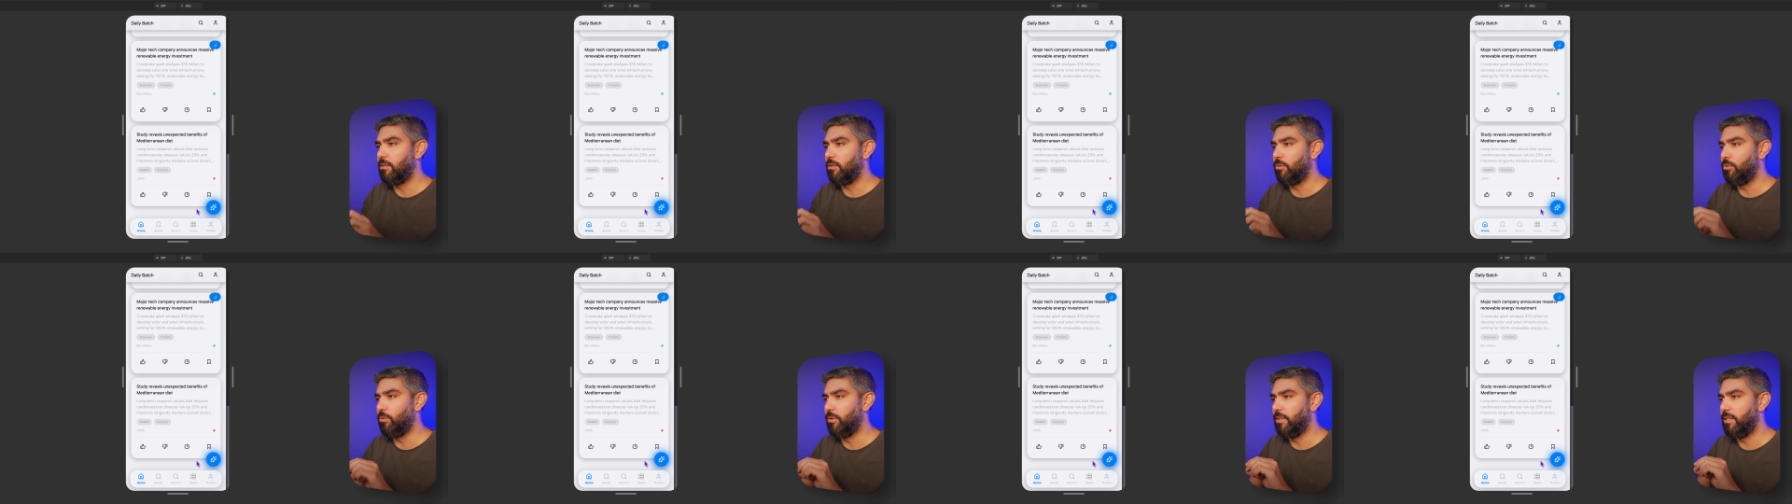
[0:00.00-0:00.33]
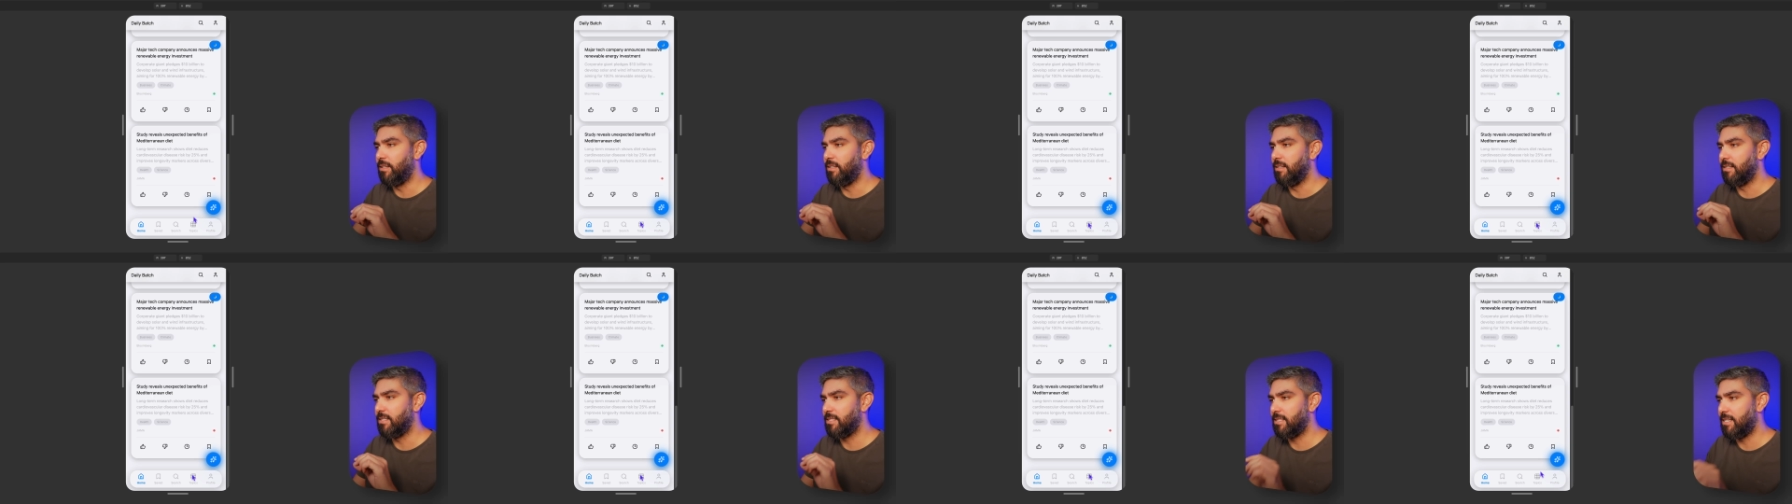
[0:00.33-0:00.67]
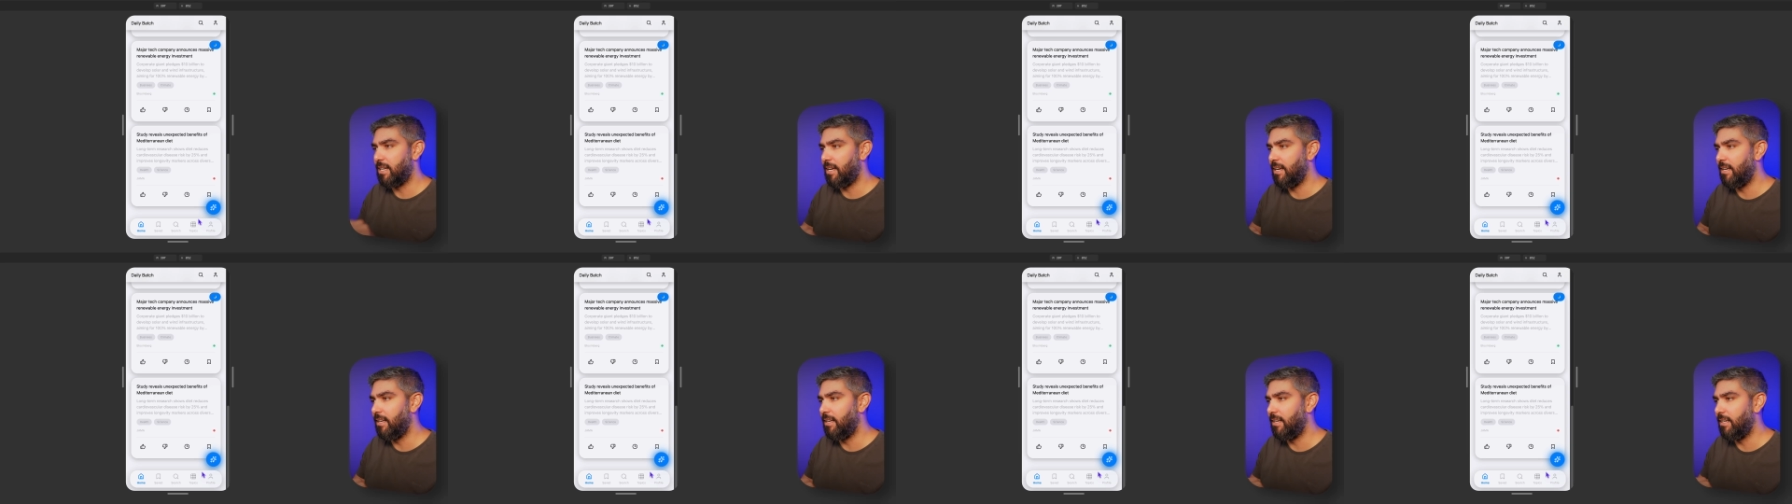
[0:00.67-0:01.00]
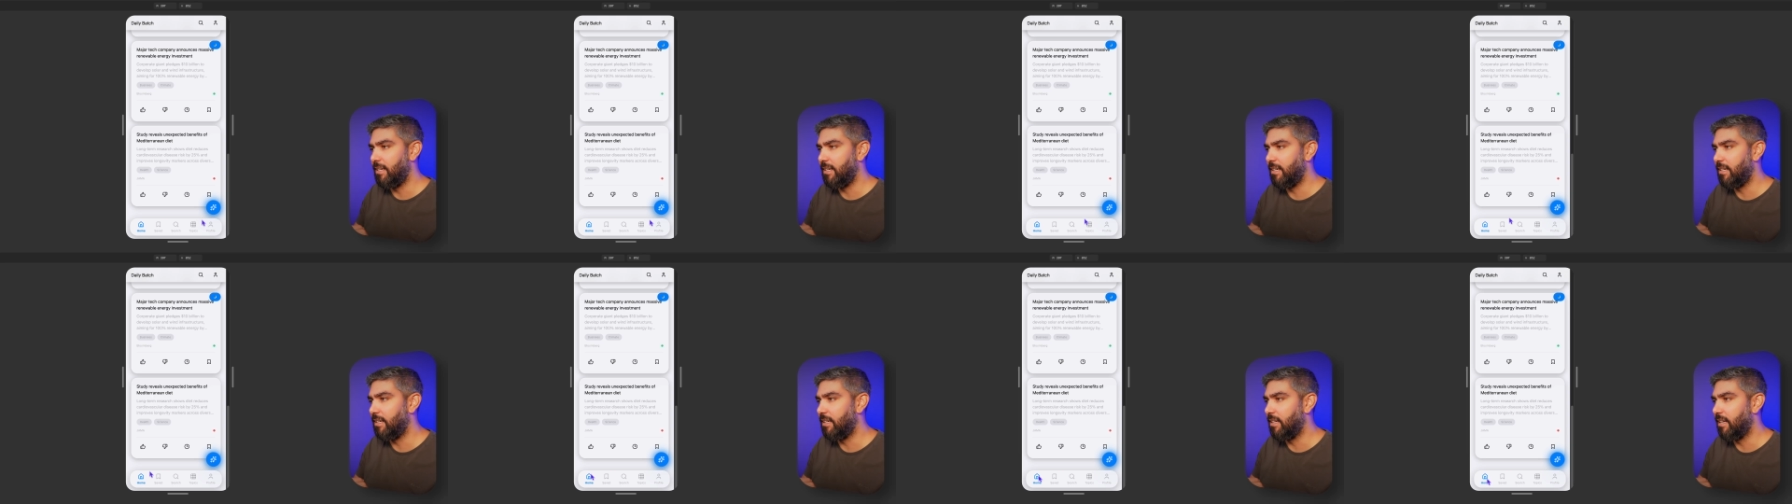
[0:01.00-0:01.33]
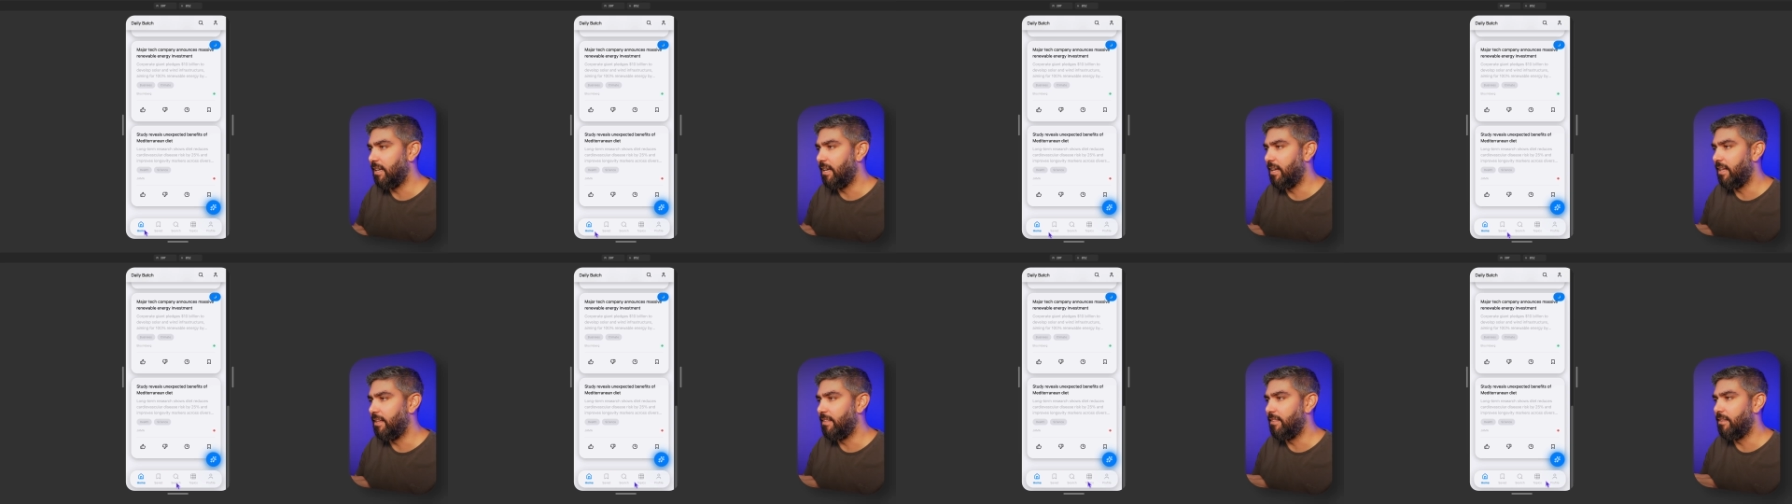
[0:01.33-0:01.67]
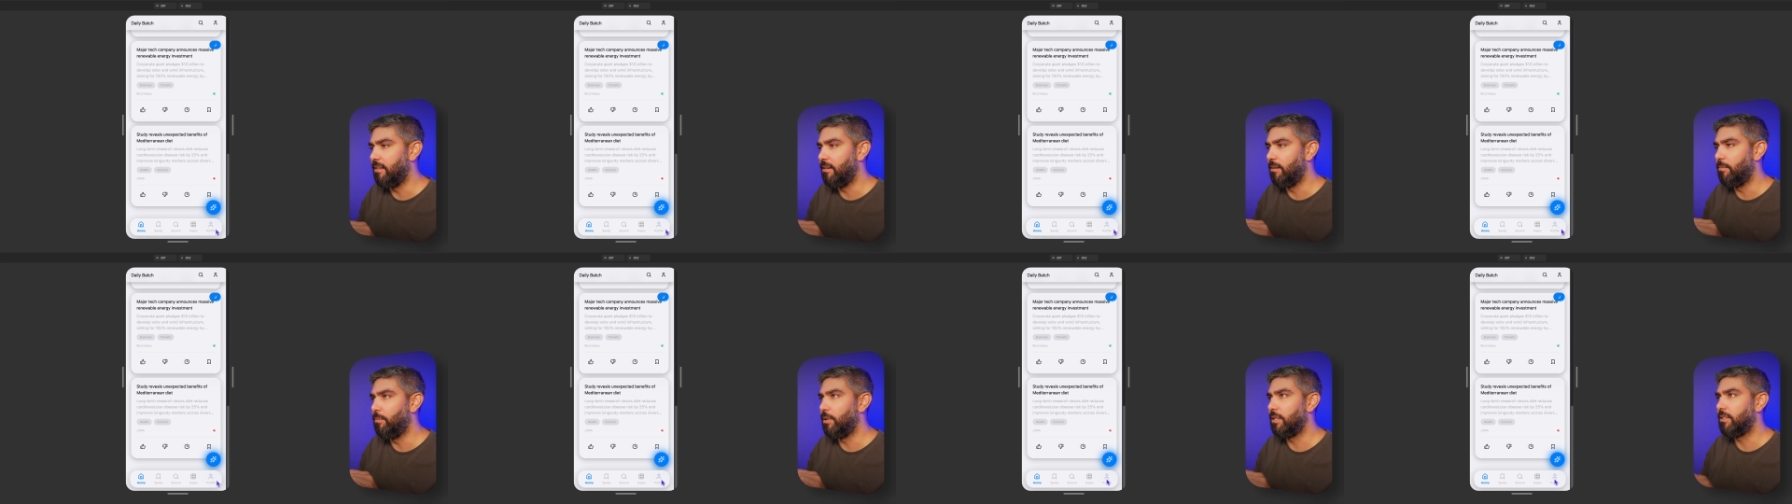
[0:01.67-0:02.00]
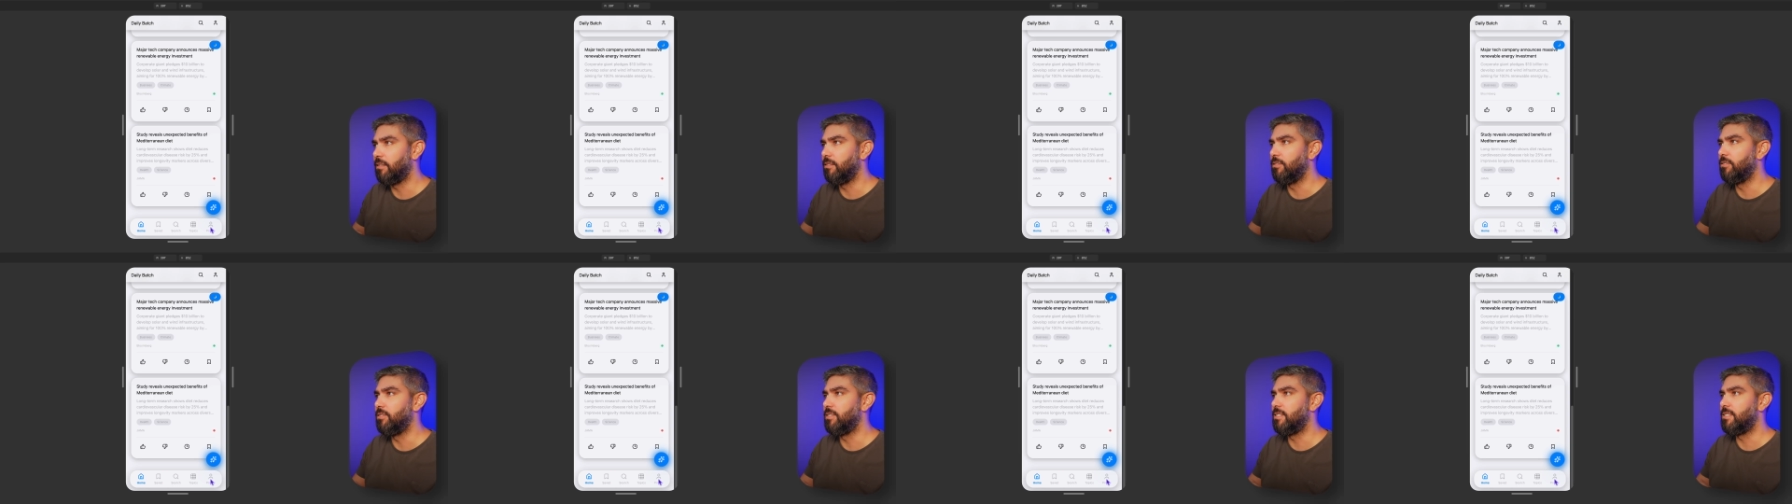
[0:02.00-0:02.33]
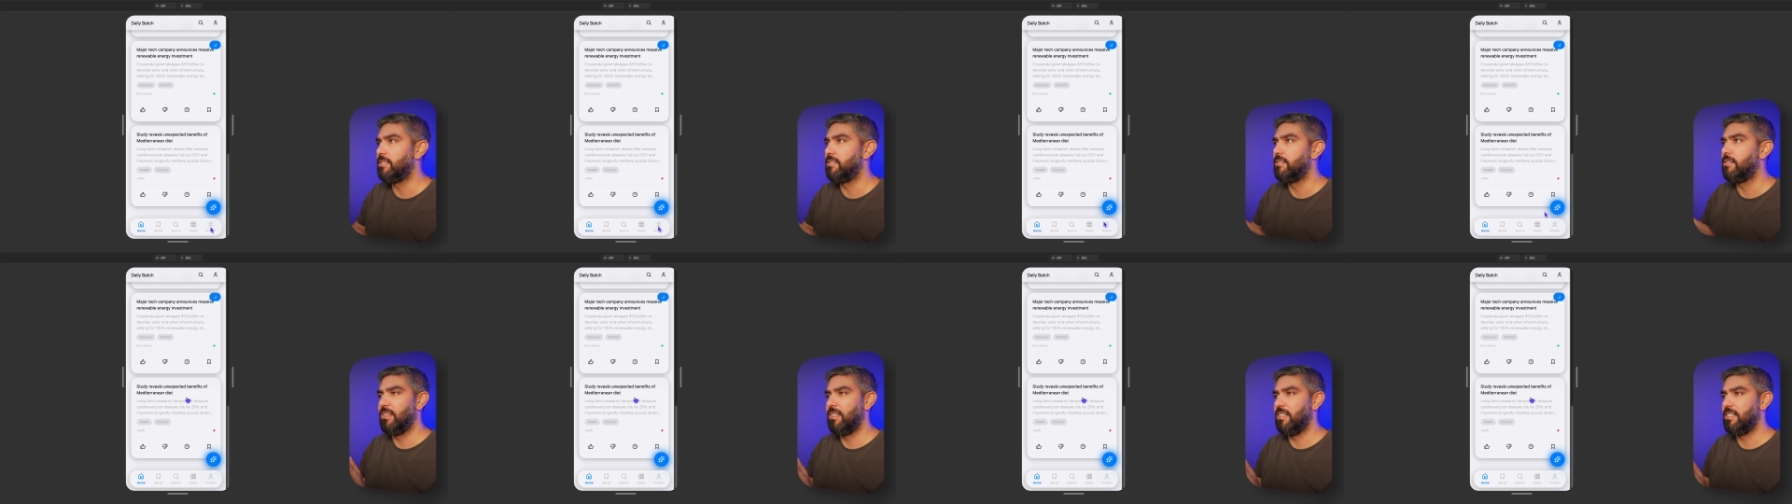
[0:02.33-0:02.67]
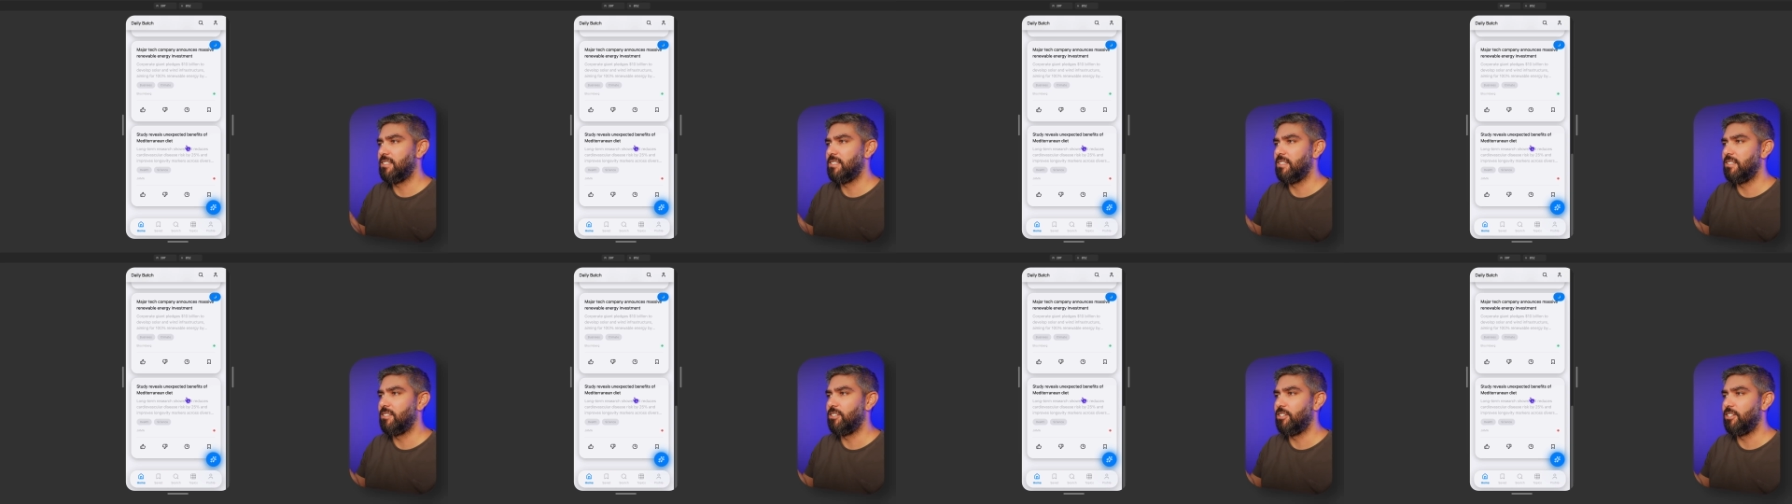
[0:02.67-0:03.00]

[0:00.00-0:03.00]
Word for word: with the styling and the buttons. This is